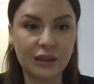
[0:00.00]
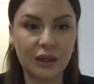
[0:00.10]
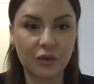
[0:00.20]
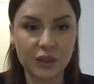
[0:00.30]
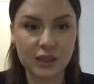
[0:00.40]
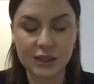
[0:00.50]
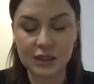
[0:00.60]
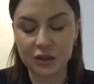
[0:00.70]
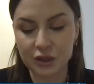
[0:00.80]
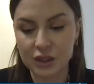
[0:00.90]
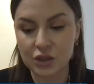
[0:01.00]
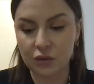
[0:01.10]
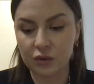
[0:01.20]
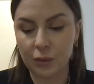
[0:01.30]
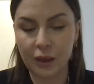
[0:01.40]
There was a series
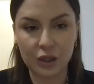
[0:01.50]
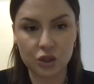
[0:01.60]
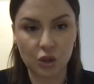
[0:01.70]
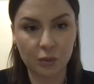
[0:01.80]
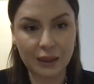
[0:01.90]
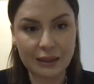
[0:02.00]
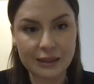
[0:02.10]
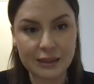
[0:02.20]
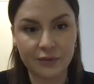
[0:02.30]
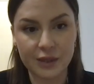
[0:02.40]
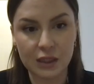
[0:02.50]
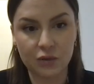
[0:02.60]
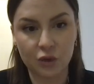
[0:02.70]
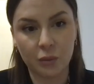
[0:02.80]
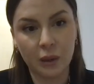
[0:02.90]
of the bilateral meetings and visit
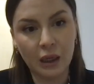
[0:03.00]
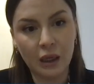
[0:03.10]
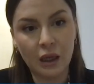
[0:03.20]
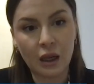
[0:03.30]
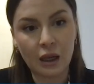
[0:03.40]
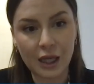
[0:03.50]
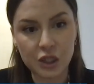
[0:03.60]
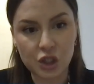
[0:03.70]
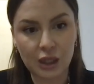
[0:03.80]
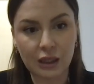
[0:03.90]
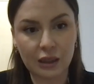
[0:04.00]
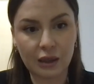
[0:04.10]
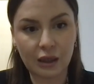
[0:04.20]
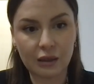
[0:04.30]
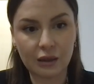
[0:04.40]
from Lajčak and
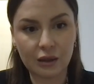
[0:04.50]
then